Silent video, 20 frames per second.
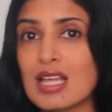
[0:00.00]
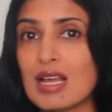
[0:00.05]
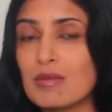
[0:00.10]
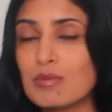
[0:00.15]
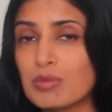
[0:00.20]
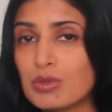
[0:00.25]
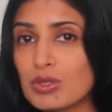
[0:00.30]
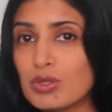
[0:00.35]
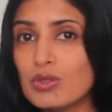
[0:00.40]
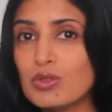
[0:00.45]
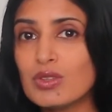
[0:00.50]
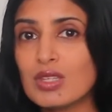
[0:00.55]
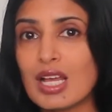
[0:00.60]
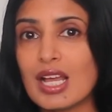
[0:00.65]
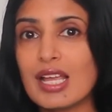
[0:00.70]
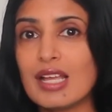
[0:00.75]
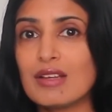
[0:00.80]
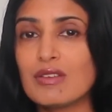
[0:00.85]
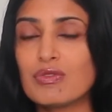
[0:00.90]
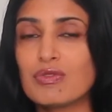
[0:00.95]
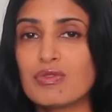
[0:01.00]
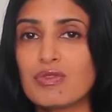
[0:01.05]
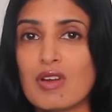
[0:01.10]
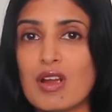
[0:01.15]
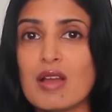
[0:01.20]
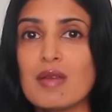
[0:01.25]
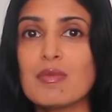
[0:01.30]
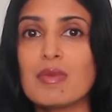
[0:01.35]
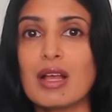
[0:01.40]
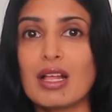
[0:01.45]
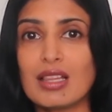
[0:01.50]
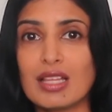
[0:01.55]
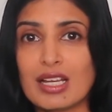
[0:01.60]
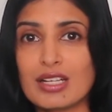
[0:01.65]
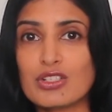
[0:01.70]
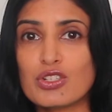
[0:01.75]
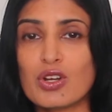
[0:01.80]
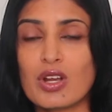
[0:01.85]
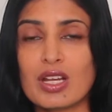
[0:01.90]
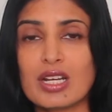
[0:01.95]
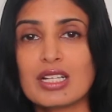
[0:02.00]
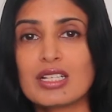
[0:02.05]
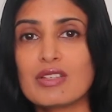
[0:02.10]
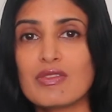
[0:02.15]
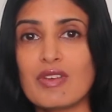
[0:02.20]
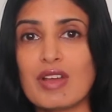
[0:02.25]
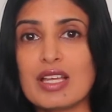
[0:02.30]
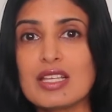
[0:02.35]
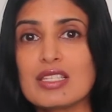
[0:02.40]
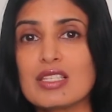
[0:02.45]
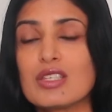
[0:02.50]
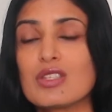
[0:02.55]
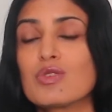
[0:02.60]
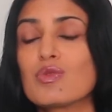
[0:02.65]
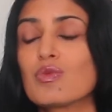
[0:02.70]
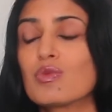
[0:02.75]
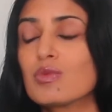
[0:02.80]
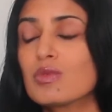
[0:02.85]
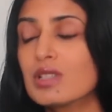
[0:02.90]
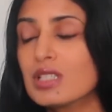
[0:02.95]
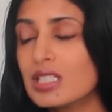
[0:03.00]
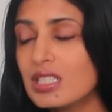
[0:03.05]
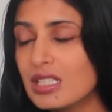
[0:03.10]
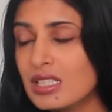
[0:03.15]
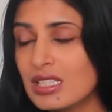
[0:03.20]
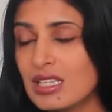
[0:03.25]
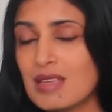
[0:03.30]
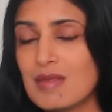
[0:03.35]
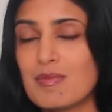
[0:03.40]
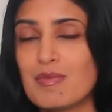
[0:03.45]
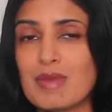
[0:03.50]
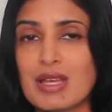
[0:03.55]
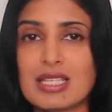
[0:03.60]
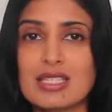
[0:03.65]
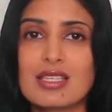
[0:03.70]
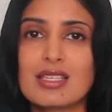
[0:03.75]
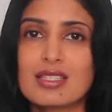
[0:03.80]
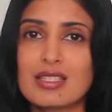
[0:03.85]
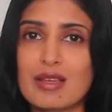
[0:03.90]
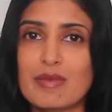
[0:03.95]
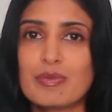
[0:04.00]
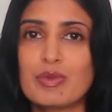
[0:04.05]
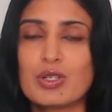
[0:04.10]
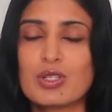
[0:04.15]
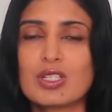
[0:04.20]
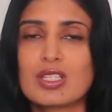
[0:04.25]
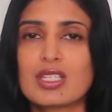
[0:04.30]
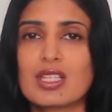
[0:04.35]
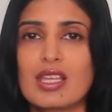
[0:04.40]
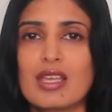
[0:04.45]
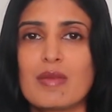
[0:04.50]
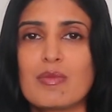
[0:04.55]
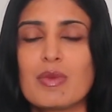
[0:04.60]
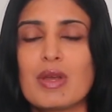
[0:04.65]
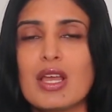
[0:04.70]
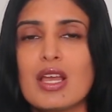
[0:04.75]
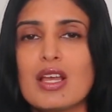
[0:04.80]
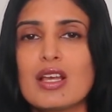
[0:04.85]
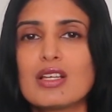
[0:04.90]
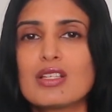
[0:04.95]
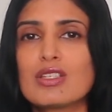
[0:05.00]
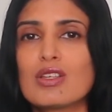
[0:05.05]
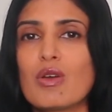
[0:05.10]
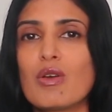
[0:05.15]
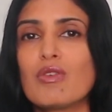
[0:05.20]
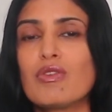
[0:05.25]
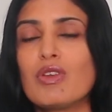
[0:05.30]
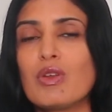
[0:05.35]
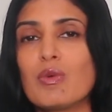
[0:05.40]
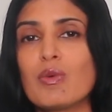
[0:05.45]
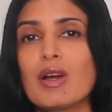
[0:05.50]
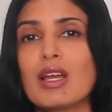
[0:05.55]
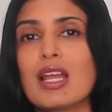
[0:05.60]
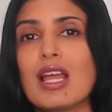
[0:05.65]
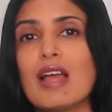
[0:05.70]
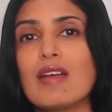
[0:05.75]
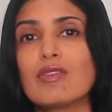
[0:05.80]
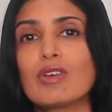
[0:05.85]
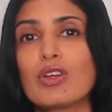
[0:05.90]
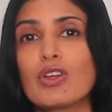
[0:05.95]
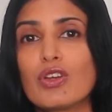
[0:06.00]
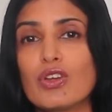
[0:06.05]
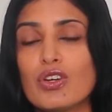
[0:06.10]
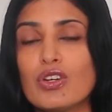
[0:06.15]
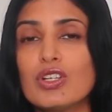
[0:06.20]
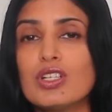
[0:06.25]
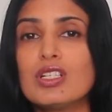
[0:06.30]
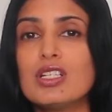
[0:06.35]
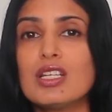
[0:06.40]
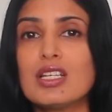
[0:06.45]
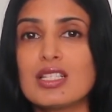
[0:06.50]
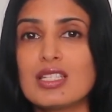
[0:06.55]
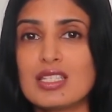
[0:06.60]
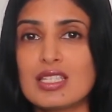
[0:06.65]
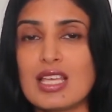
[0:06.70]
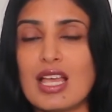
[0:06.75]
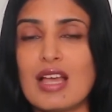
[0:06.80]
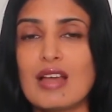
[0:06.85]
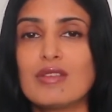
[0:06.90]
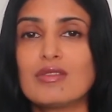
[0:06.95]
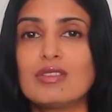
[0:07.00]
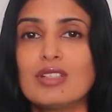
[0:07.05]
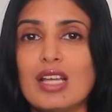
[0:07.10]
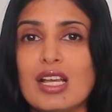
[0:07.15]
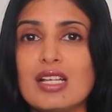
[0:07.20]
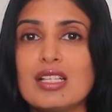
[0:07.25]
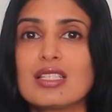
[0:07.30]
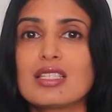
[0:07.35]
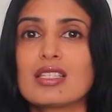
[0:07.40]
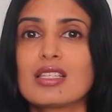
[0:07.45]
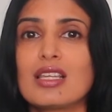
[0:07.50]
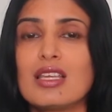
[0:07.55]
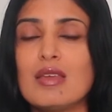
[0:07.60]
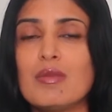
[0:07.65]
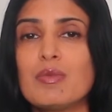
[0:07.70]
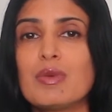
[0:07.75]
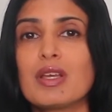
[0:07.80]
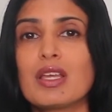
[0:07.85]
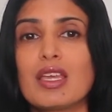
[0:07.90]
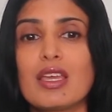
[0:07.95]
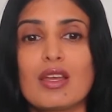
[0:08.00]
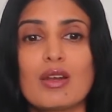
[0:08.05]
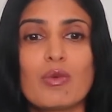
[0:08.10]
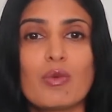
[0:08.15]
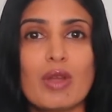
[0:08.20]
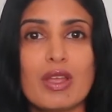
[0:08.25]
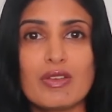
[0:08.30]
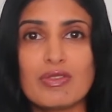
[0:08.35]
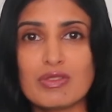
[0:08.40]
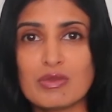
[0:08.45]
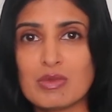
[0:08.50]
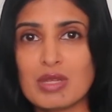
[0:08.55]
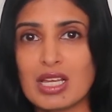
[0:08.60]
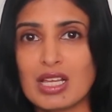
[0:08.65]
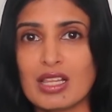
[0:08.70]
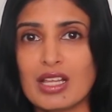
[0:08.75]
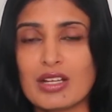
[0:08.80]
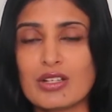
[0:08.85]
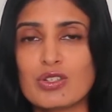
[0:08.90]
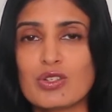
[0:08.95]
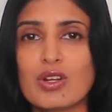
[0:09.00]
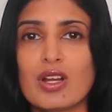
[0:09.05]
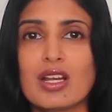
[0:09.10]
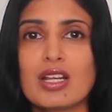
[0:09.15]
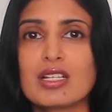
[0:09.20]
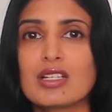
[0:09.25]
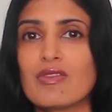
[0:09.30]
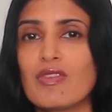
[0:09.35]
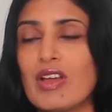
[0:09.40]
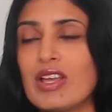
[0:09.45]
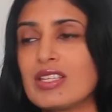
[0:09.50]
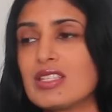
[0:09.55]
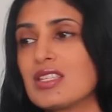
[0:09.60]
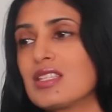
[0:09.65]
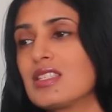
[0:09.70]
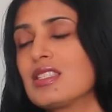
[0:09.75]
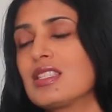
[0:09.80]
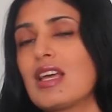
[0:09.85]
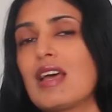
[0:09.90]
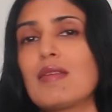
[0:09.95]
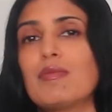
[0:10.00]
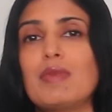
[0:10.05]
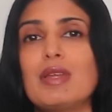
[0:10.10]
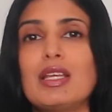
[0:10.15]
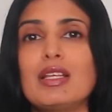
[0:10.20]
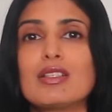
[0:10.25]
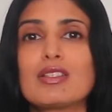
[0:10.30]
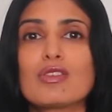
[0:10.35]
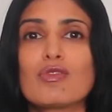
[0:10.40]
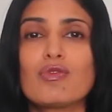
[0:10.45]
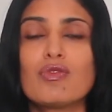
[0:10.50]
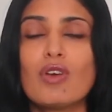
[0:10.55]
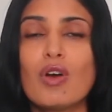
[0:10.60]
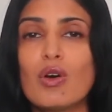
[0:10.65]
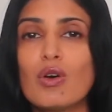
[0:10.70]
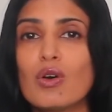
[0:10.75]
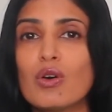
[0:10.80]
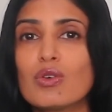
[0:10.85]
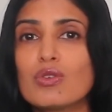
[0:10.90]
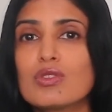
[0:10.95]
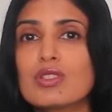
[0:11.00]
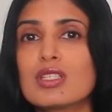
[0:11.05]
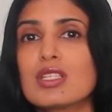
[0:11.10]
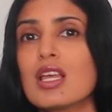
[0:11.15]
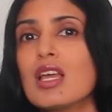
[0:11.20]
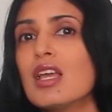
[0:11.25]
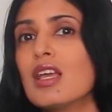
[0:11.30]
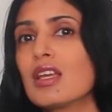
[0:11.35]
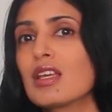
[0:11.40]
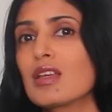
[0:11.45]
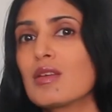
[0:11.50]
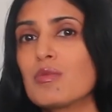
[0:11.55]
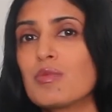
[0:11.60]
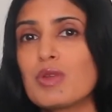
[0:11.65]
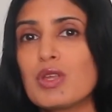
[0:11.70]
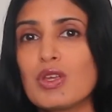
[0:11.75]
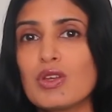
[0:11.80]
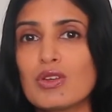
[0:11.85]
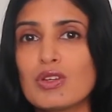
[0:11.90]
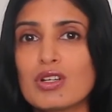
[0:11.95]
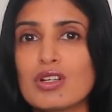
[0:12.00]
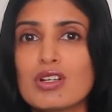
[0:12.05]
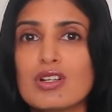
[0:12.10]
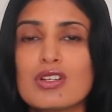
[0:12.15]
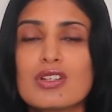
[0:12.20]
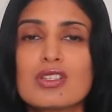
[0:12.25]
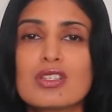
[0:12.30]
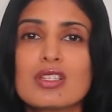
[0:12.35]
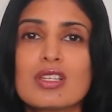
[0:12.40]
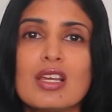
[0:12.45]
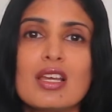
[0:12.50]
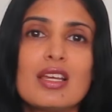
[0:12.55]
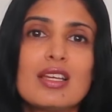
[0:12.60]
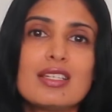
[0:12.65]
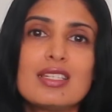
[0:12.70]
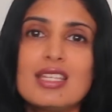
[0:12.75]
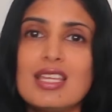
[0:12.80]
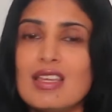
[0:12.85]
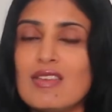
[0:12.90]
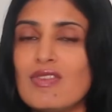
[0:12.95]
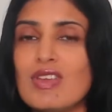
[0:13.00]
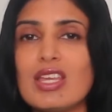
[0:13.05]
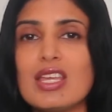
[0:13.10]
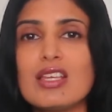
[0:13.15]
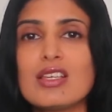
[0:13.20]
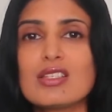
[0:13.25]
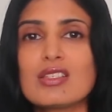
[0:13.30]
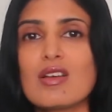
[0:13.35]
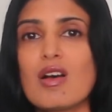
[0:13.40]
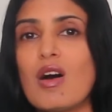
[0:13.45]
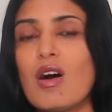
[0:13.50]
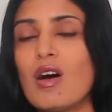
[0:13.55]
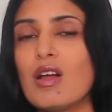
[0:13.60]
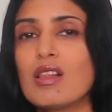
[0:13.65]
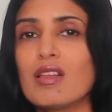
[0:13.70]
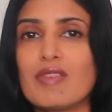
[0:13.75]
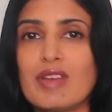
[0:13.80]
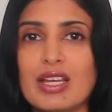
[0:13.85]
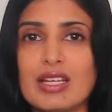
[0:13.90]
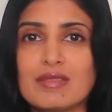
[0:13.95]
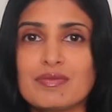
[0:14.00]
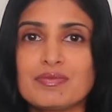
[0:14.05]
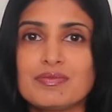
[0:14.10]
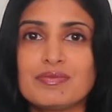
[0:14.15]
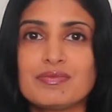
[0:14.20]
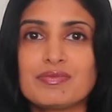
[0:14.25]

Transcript: that blue light from electronic devices really messes up your sleep. So if you want to have a good, sound night's sleep, get away from the electronic devices. That means phones, computers, TVs, all of it.